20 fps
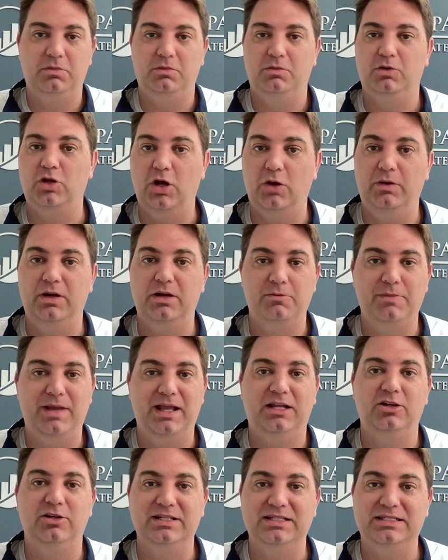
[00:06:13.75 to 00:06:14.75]
go in and
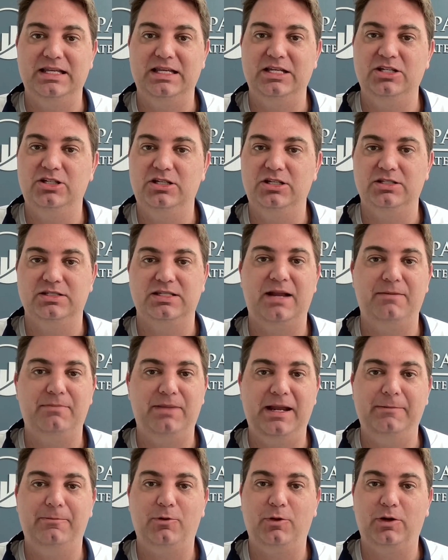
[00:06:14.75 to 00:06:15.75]
make your decision, you sign
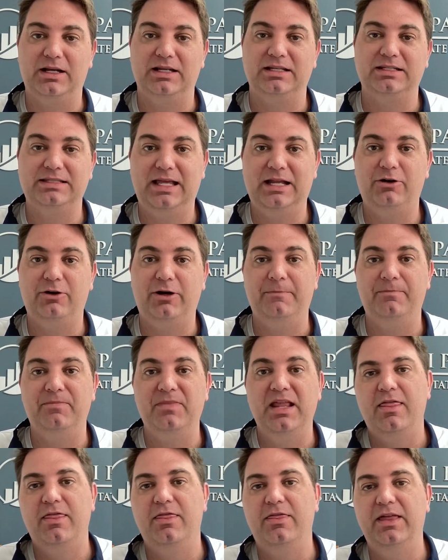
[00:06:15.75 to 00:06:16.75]
paperwork, etc.,
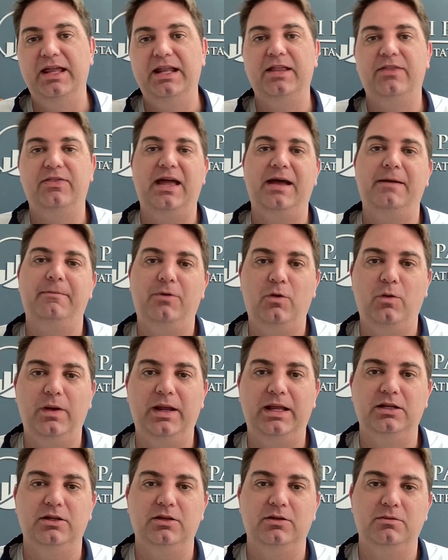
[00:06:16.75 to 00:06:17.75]
then at that
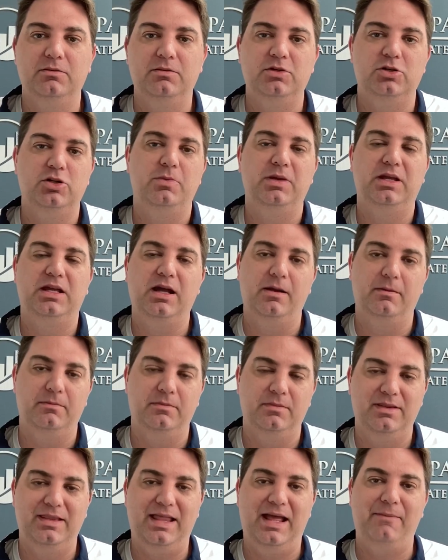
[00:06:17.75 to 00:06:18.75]
point, you become
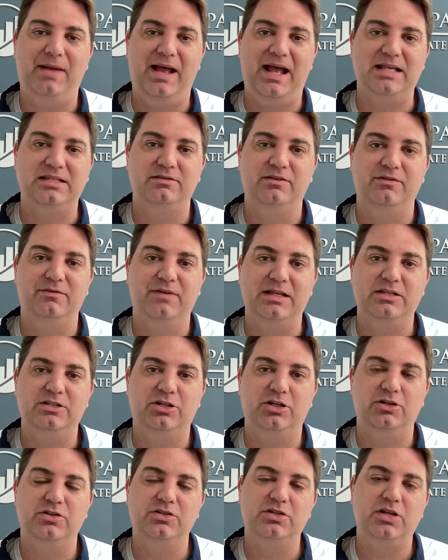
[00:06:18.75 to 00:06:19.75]
that passive
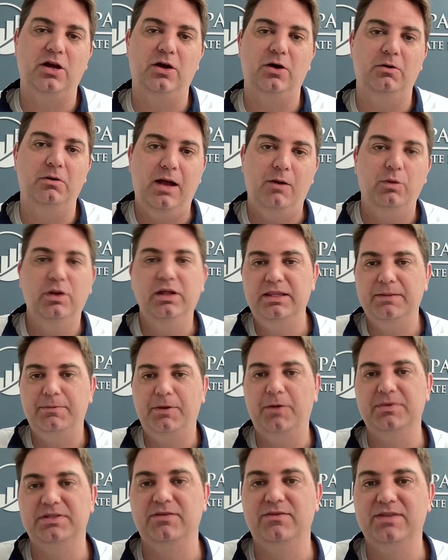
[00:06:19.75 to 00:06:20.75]
investor. So really the
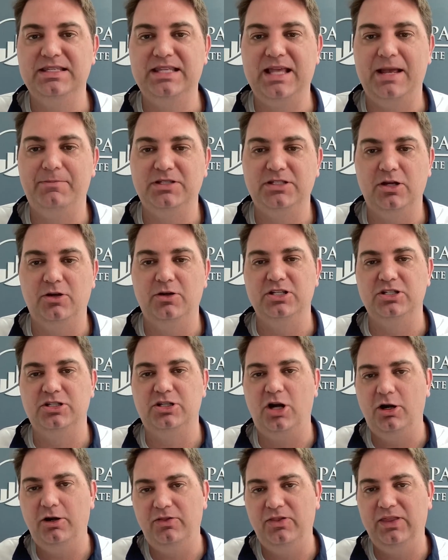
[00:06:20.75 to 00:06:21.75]
purpose of this episode is
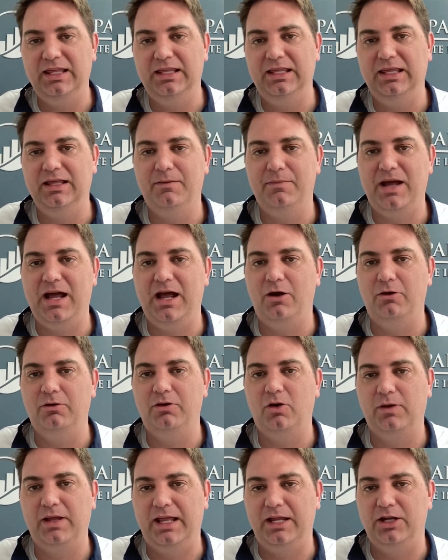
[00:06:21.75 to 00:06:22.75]
start thinking about,
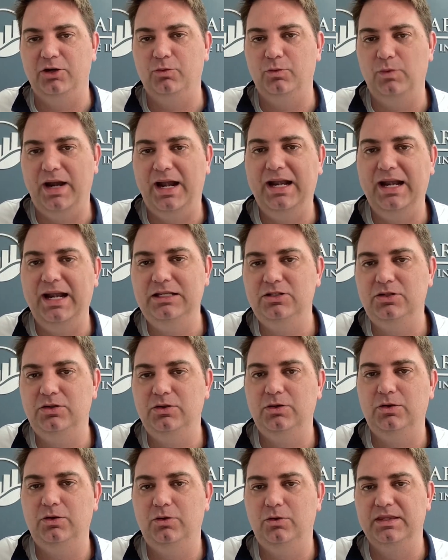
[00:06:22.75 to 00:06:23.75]
okay, you're ready
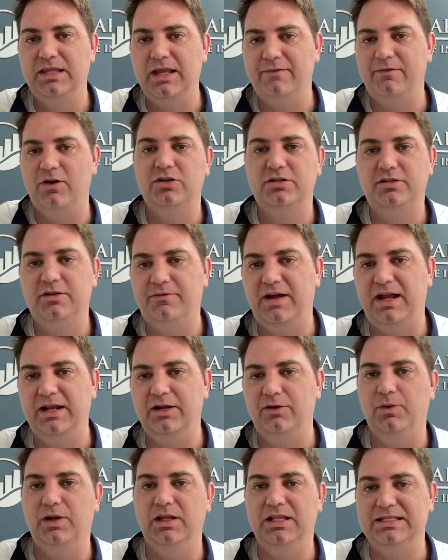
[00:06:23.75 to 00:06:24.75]
to diversify
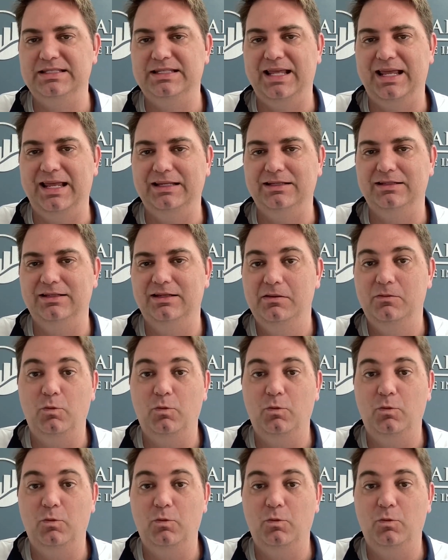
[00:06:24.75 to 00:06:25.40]
in real estate.